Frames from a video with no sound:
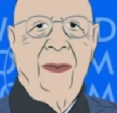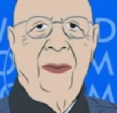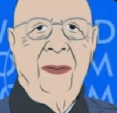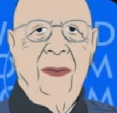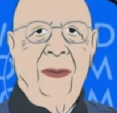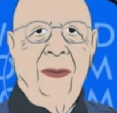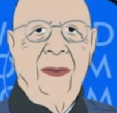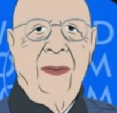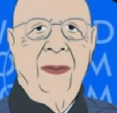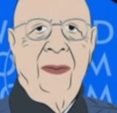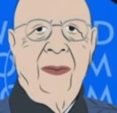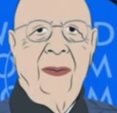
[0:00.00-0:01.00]
Schwab
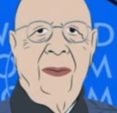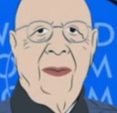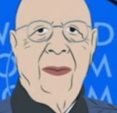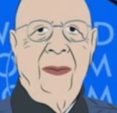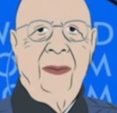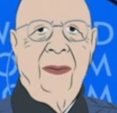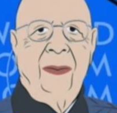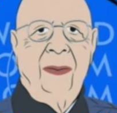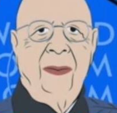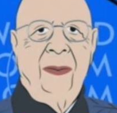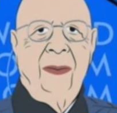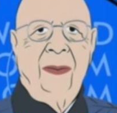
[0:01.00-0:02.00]
and others,
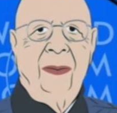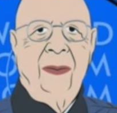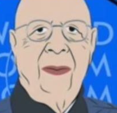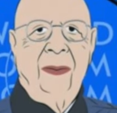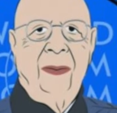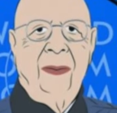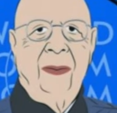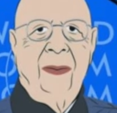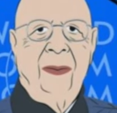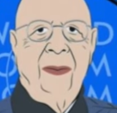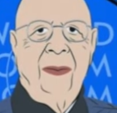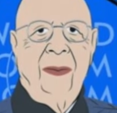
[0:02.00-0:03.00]
they are
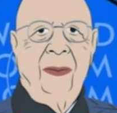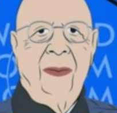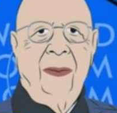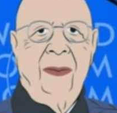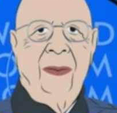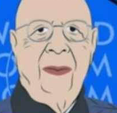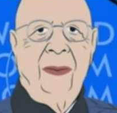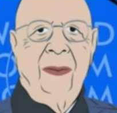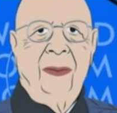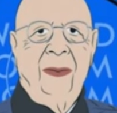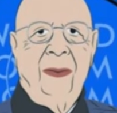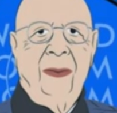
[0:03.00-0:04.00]
building
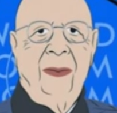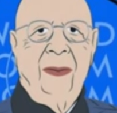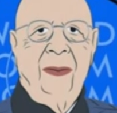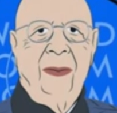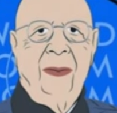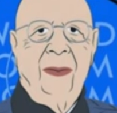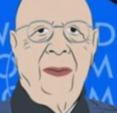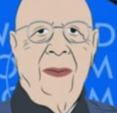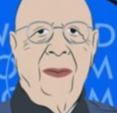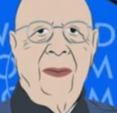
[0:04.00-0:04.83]
a